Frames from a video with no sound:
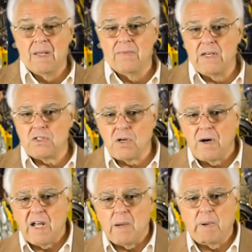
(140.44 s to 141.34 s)
They start
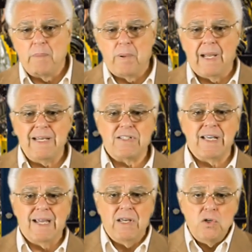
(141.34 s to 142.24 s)
out by
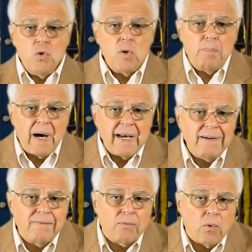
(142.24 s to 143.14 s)
placing a unibody
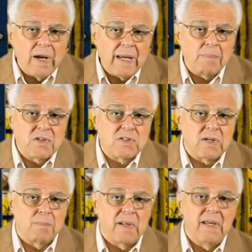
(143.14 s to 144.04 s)
frame
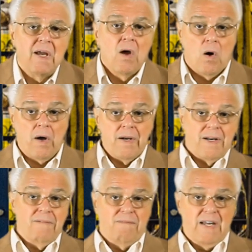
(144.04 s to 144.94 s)
assembly on a
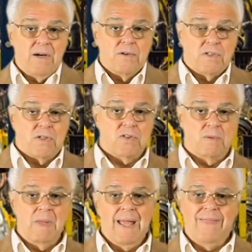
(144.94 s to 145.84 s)
conveyor
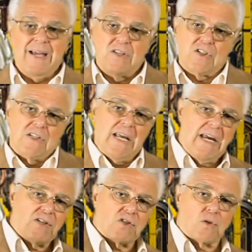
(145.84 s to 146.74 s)
system that
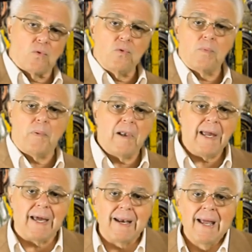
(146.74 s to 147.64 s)
snakes through the
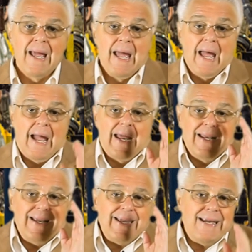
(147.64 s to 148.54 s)
plant. And
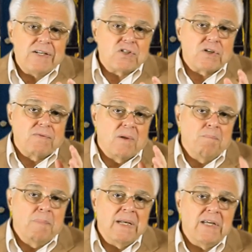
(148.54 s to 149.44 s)
each of the
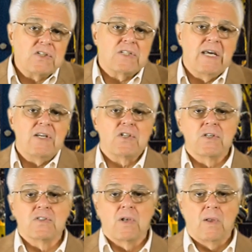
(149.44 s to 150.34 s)
many
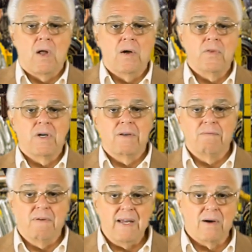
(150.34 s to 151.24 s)
stations along the
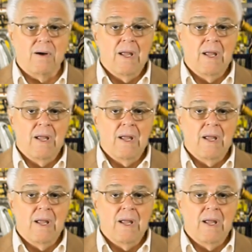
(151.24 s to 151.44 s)
conveyor,